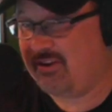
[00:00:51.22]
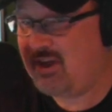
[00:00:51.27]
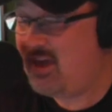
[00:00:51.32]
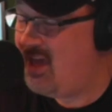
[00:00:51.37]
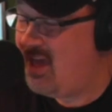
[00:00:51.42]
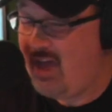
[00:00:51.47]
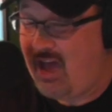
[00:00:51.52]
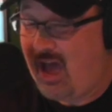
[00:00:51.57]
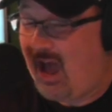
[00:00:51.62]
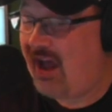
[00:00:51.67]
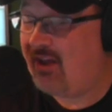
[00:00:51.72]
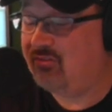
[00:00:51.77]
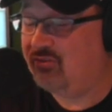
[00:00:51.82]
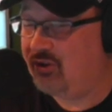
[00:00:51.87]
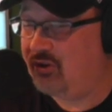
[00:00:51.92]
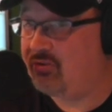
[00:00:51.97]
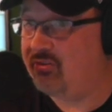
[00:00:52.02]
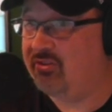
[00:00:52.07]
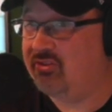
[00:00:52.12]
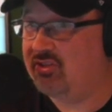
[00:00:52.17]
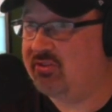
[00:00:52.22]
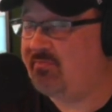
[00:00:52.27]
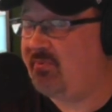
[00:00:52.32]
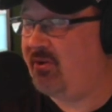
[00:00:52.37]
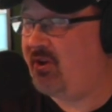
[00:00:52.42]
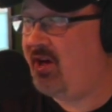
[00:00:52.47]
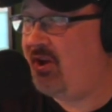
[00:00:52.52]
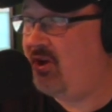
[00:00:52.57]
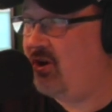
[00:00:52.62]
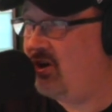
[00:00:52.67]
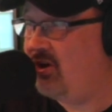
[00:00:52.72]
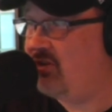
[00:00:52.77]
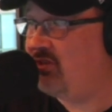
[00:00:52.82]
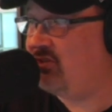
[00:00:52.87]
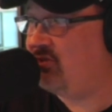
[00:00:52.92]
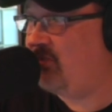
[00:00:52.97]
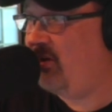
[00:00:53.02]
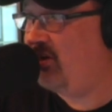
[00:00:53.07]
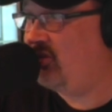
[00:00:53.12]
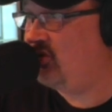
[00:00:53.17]
like, I literally just put on a hoodie
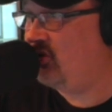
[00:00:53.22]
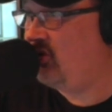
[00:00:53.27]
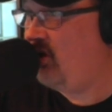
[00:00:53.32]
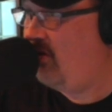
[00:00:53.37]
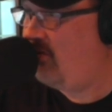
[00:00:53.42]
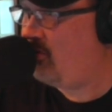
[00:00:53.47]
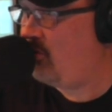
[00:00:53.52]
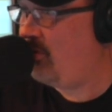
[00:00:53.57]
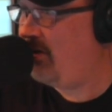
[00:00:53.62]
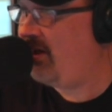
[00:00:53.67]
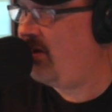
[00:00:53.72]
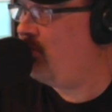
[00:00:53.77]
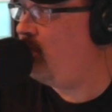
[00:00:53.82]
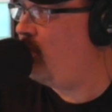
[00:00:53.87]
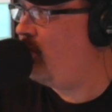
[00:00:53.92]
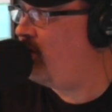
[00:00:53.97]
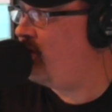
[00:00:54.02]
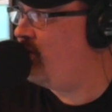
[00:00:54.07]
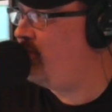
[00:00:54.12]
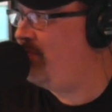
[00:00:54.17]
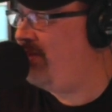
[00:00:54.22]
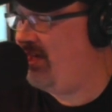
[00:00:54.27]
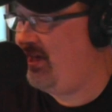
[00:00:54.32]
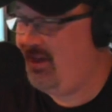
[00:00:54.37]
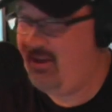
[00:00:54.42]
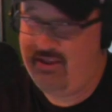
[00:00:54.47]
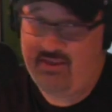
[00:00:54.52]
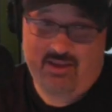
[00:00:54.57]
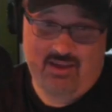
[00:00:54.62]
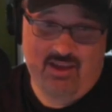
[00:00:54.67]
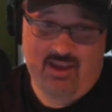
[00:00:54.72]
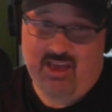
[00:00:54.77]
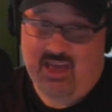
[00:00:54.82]
sweatshirt over what I wore to bed.